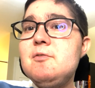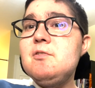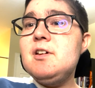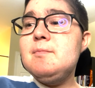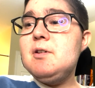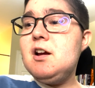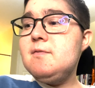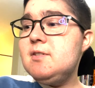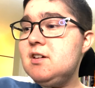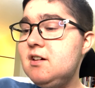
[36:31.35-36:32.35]
Really, I'm not
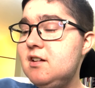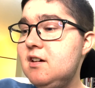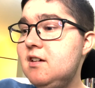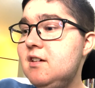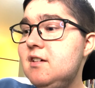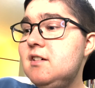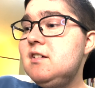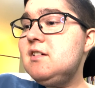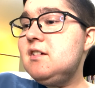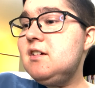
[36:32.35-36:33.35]
even gonna
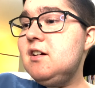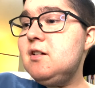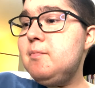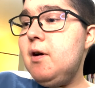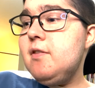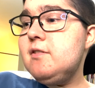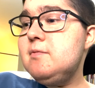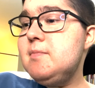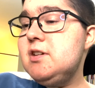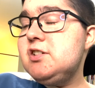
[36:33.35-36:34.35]
gonna bother to
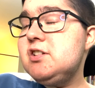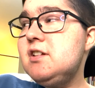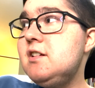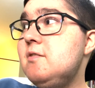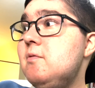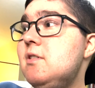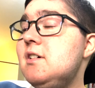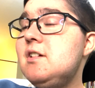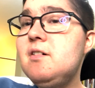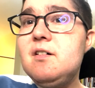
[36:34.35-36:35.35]
mention
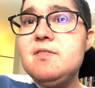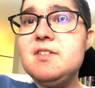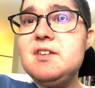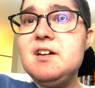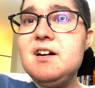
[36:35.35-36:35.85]
anyone on the